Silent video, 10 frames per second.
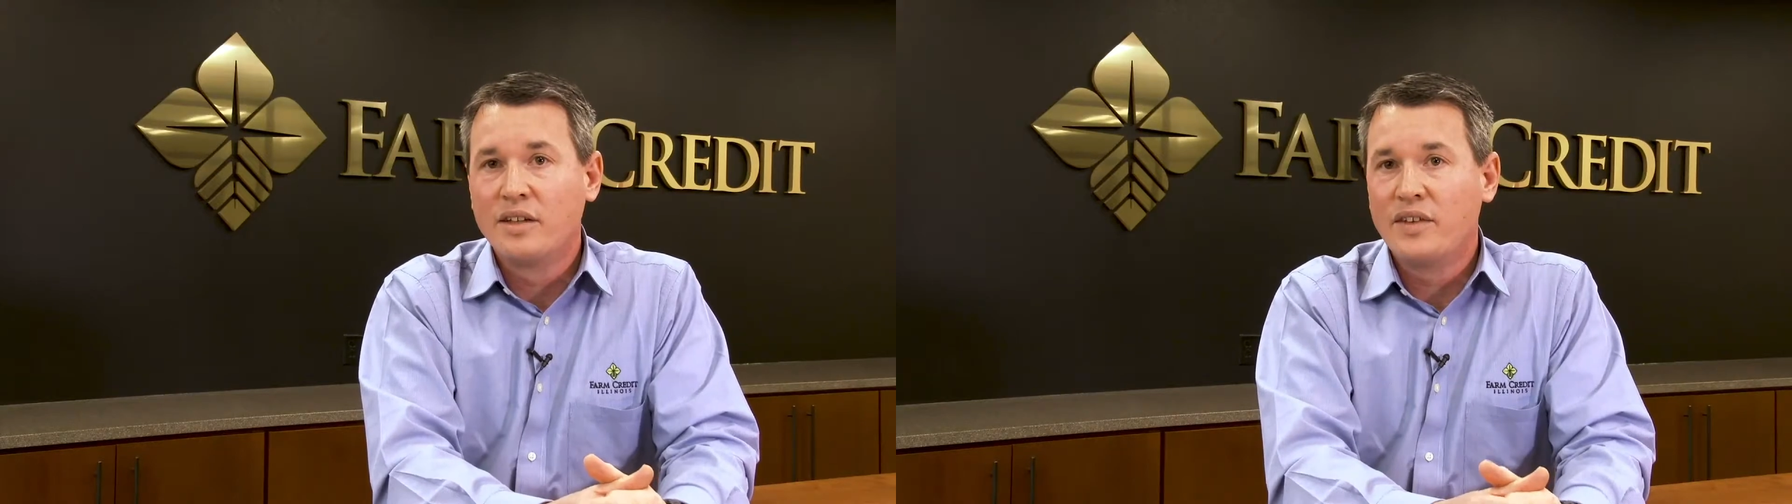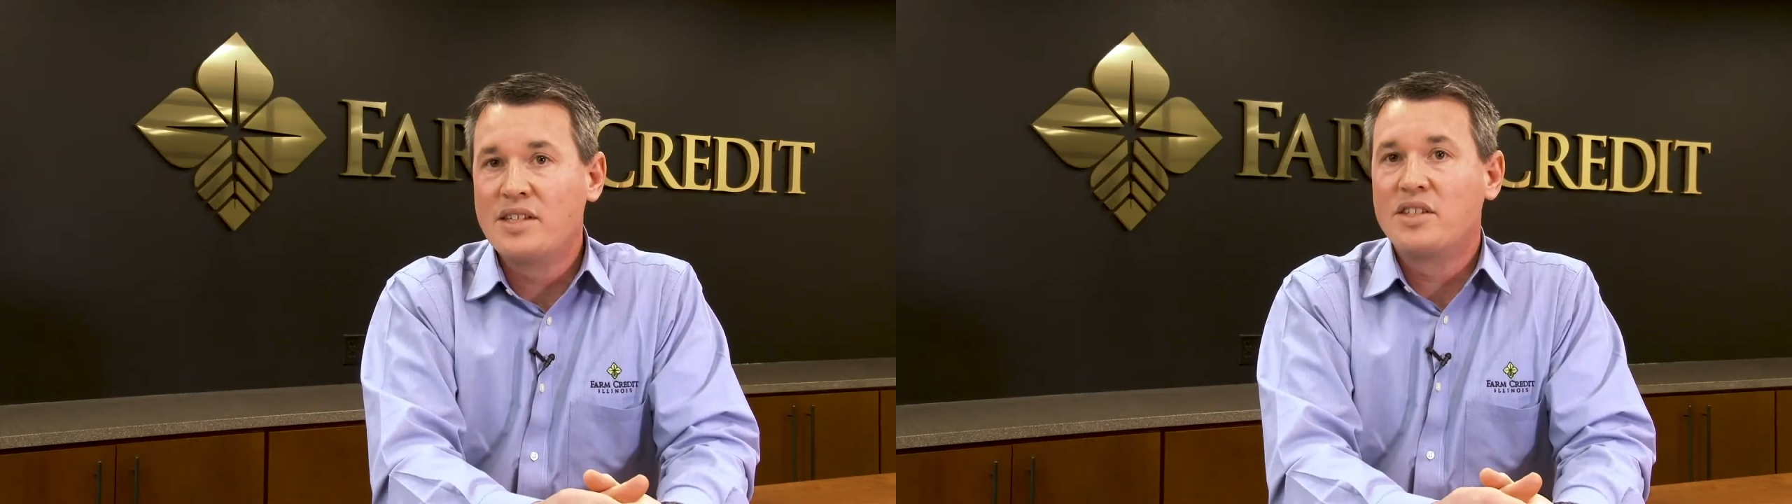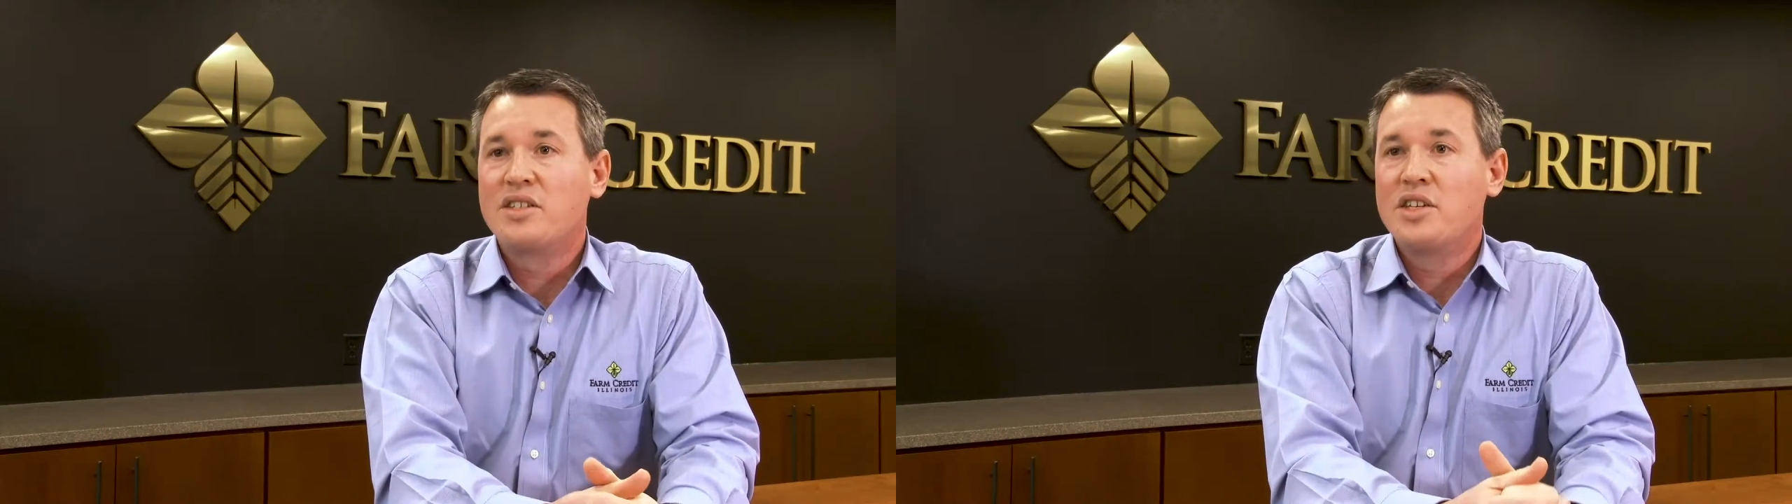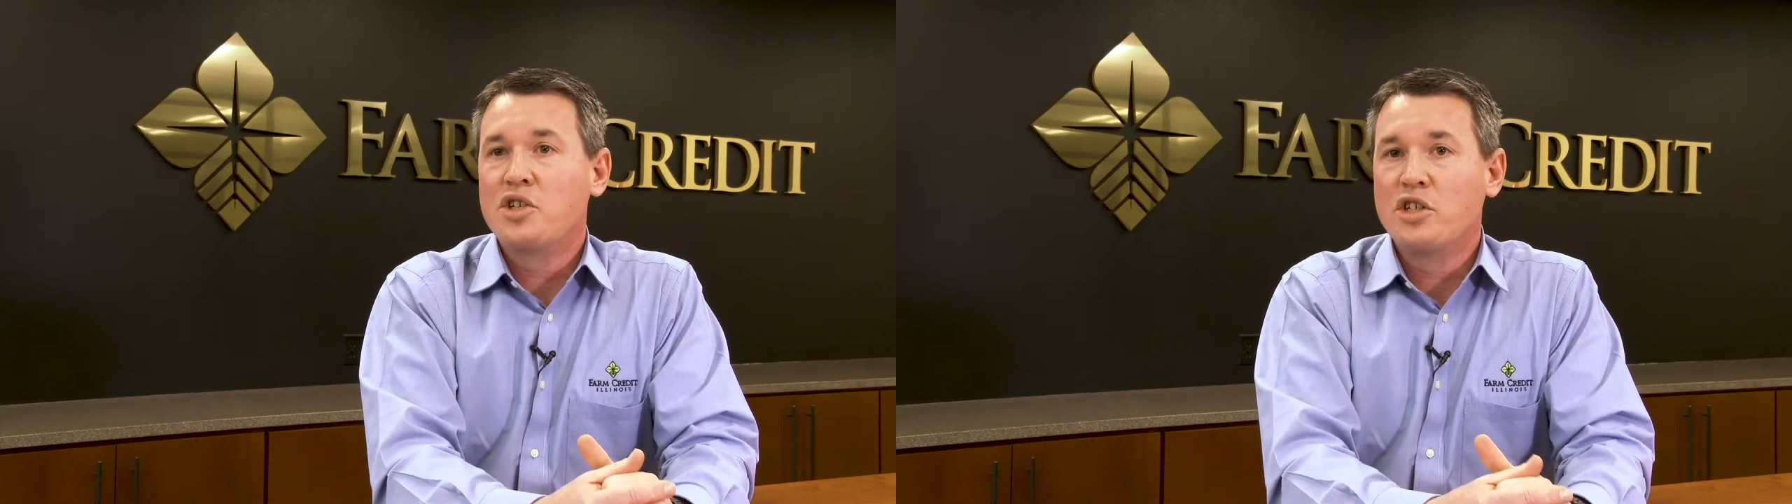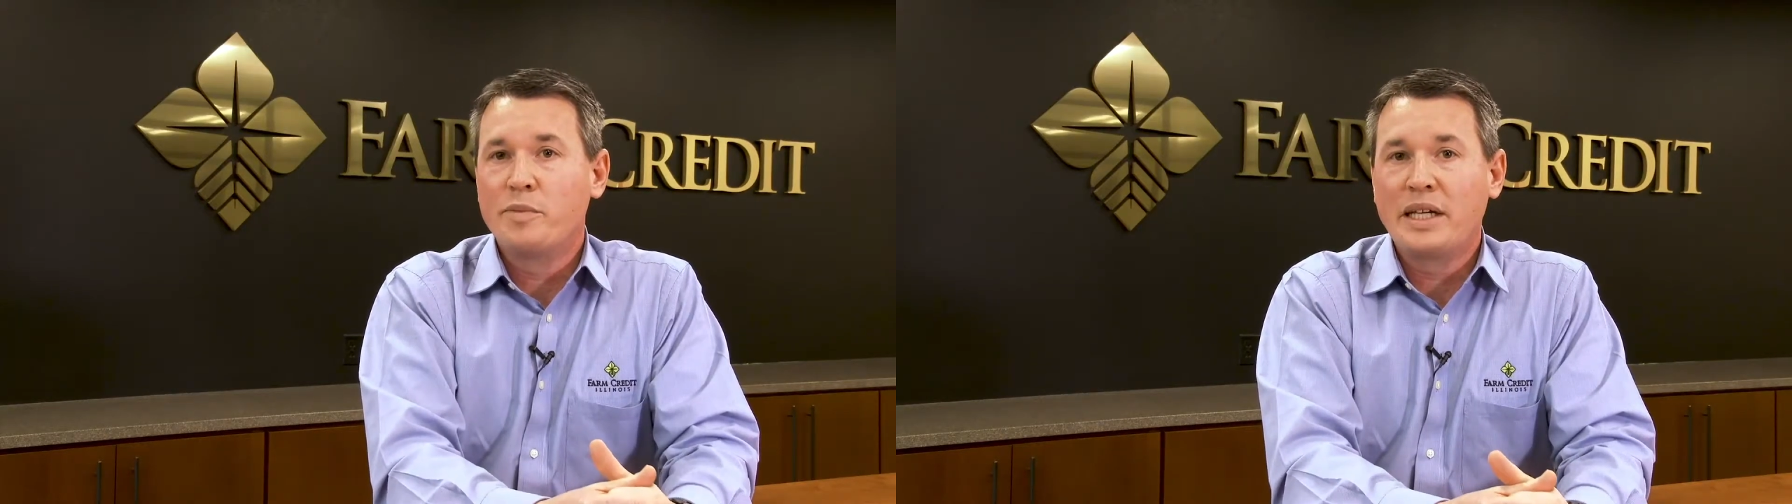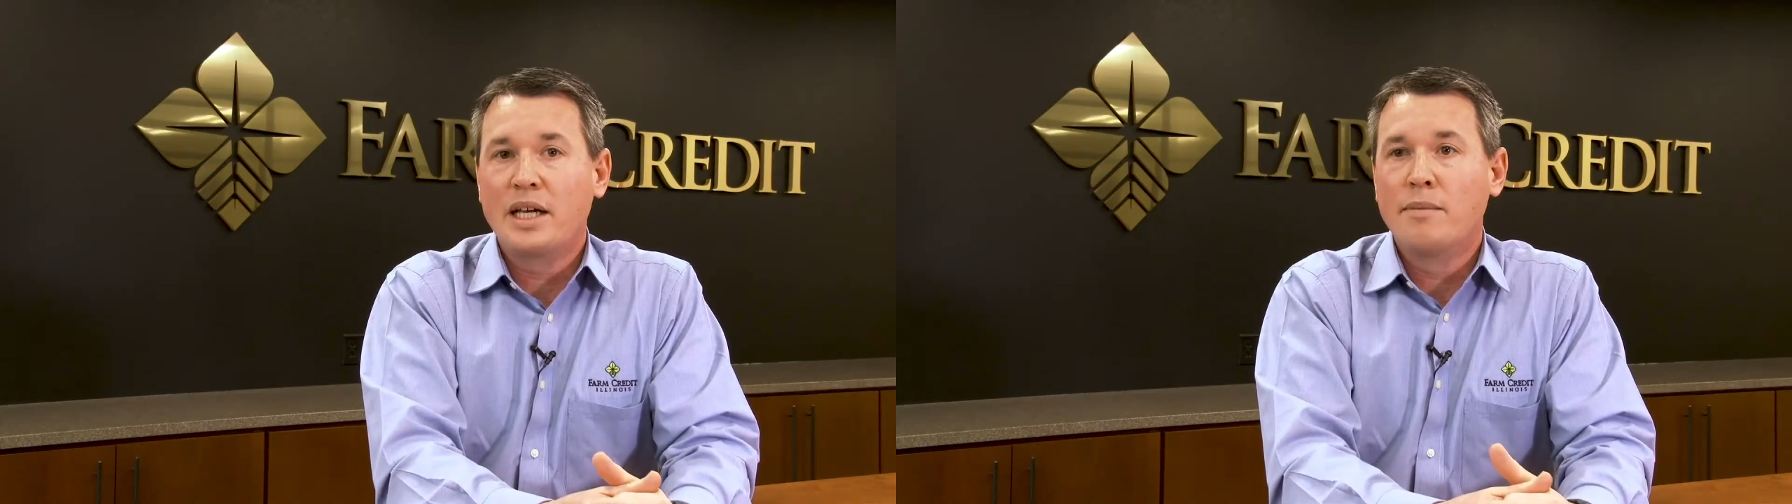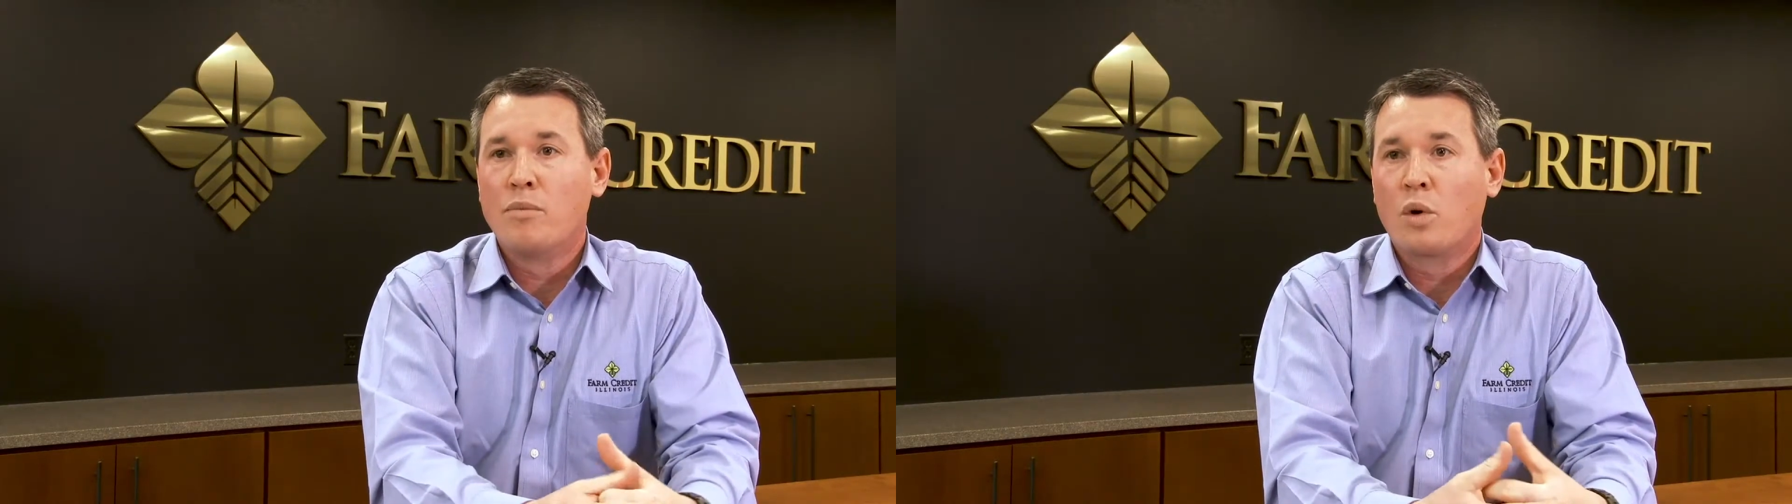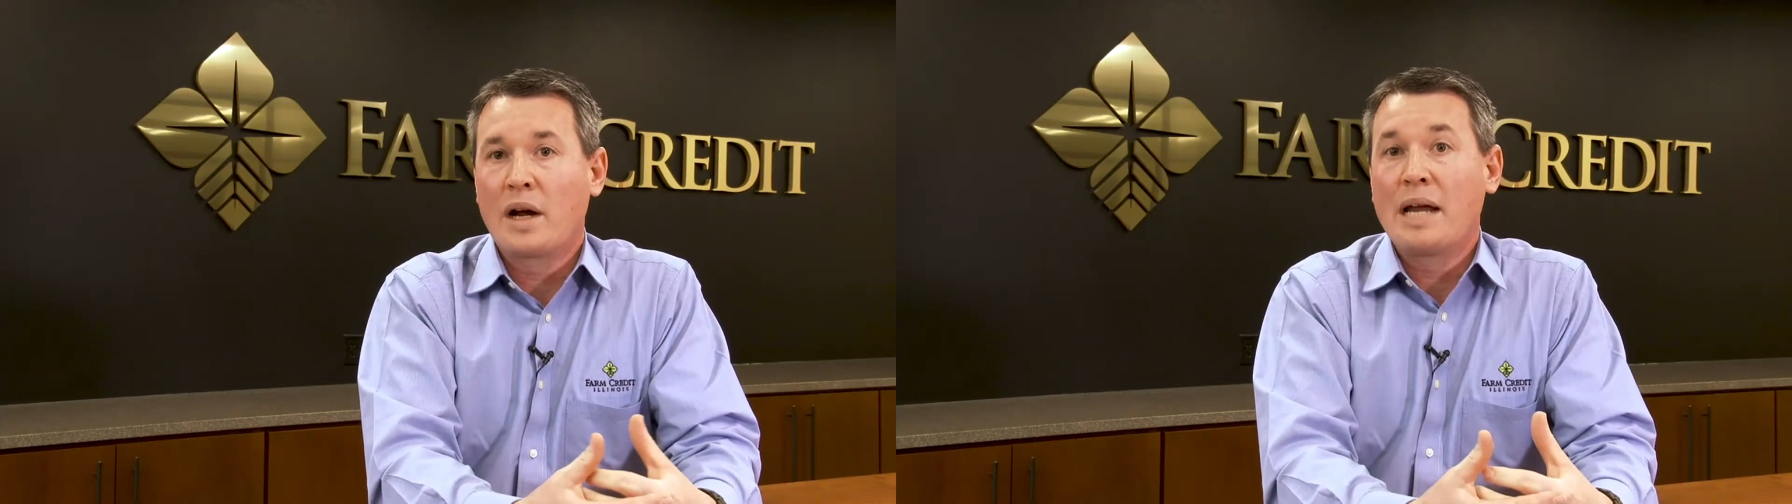these decisions become
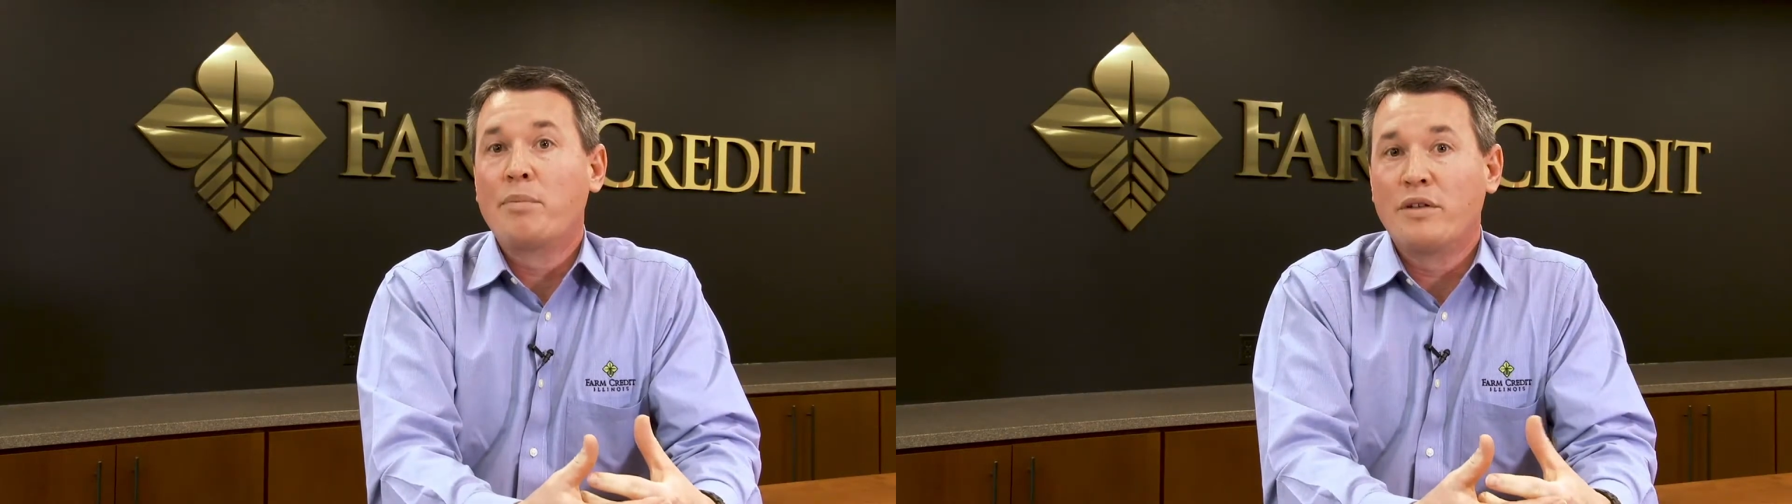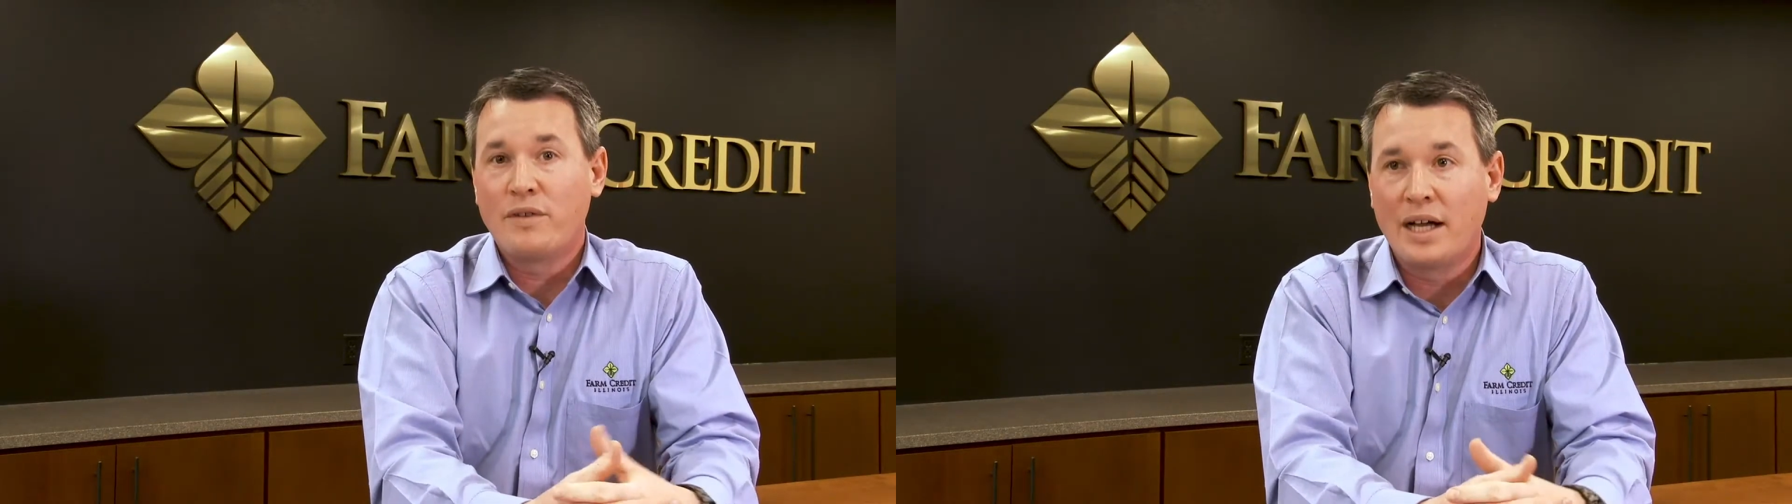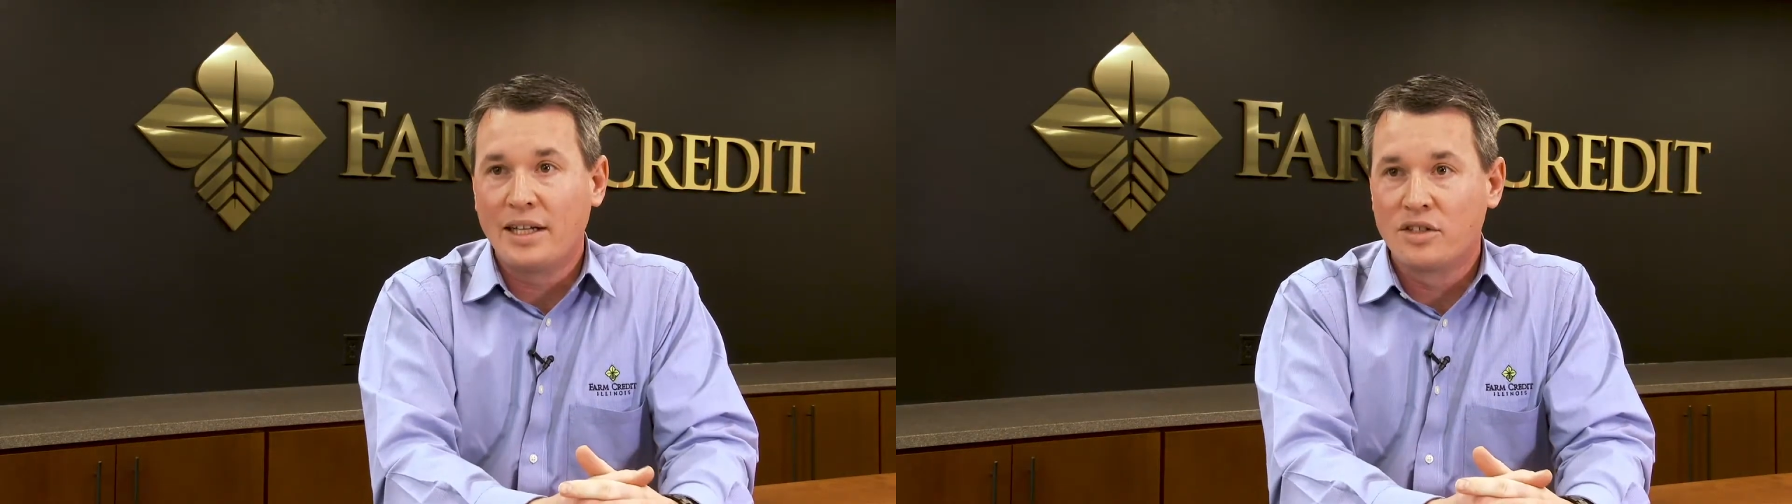more amplified,